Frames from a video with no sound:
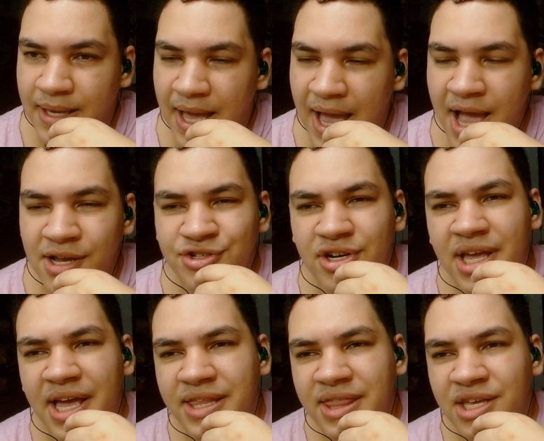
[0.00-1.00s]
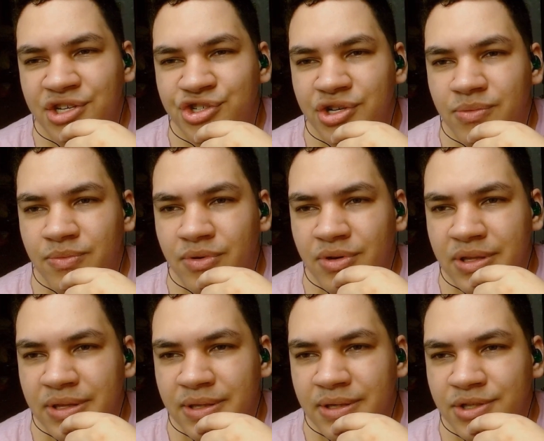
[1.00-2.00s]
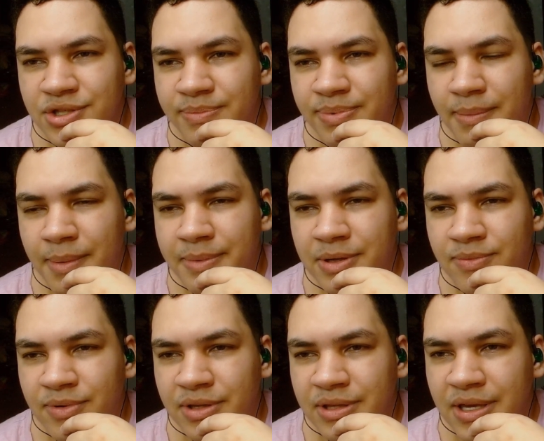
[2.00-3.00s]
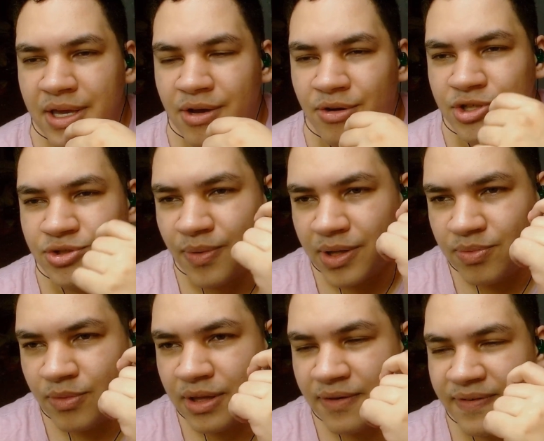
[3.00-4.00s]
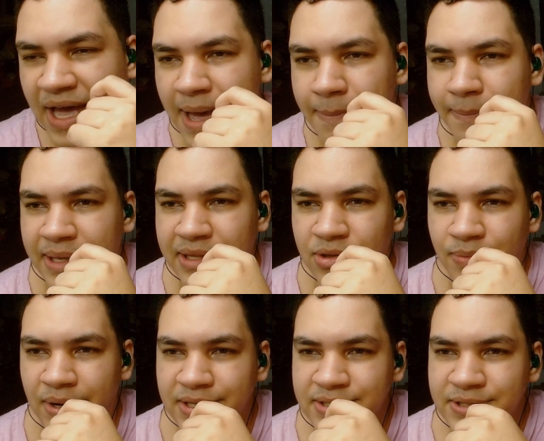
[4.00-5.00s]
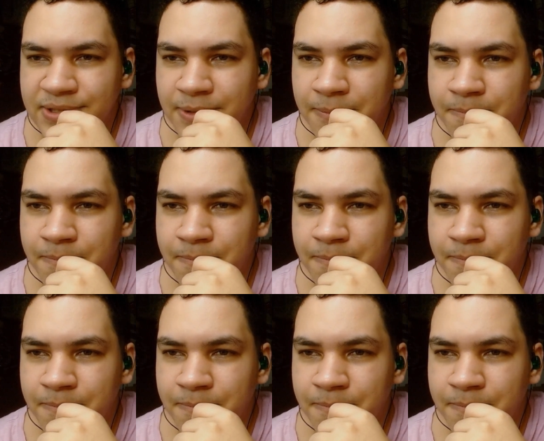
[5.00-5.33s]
Actually, I think she would. She probably would. Because what would have happened was,